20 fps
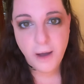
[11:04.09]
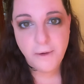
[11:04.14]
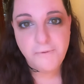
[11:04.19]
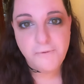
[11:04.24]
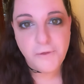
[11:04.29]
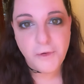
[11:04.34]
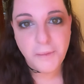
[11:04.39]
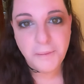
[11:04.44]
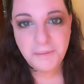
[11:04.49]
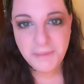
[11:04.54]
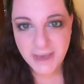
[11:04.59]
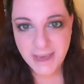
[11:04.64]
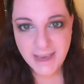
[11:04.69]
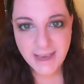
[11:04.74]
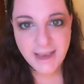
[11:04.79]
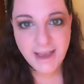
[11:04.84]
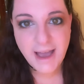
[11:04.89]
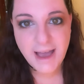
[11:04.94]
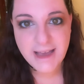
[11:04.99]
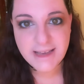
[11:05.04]
For
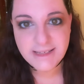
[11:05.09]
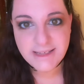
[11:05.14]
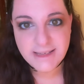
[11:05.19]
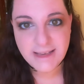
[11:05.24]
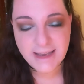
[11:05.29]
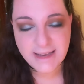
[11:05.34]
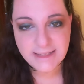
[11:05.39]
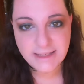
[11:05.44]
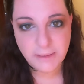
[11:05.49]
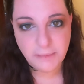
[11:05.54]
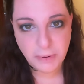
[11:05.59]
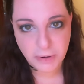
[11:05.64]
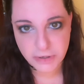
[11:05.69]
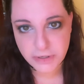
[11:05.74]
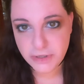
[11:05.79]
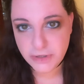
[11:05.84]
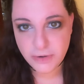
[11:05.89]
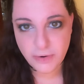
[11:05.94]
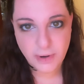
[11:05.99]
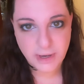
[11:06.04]
me, as a
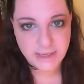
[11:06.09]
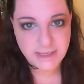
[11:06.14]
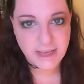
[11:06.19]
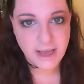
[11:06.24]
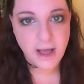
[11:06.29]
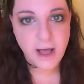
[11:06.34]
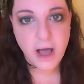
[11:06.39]
person who has